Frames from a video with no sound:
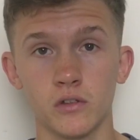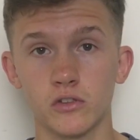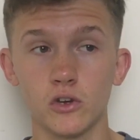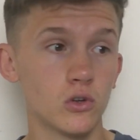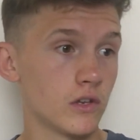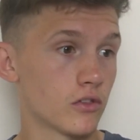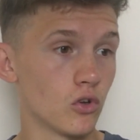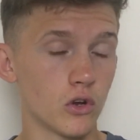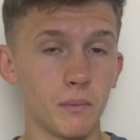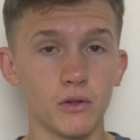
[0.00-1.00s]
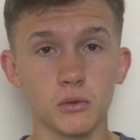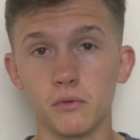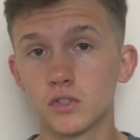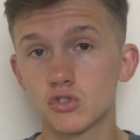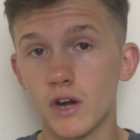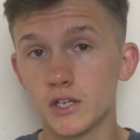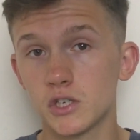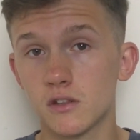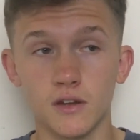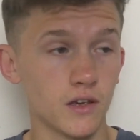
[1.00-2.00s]
So let's talk about some of the
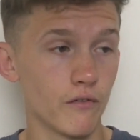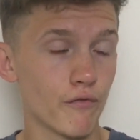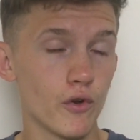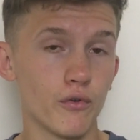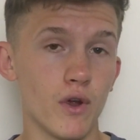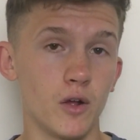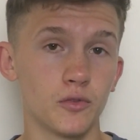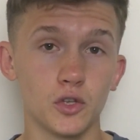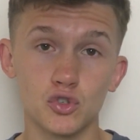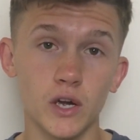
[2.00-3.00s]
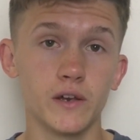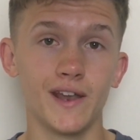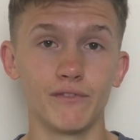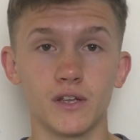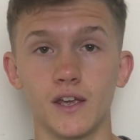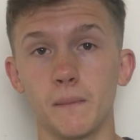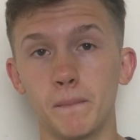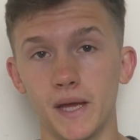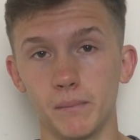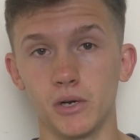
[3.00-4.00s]
strategies that get thrown around to try and navigate
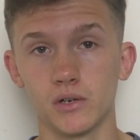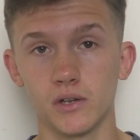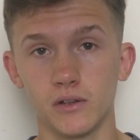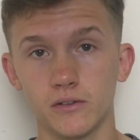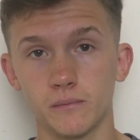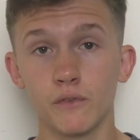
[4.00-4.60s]
bear markets.